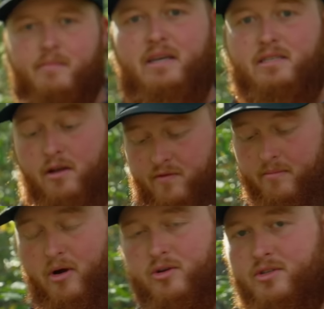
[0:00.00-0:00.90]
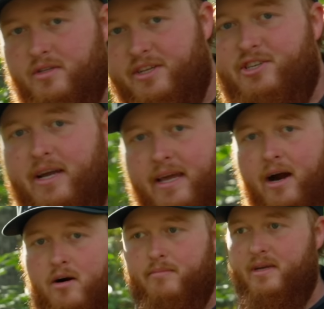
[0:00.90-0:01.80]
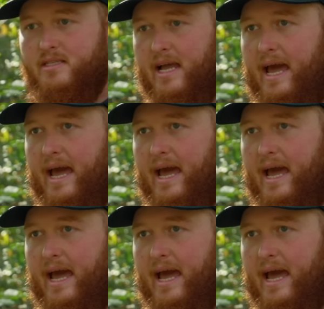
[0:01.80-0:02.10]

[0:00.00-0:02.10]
myself emotionally check out because I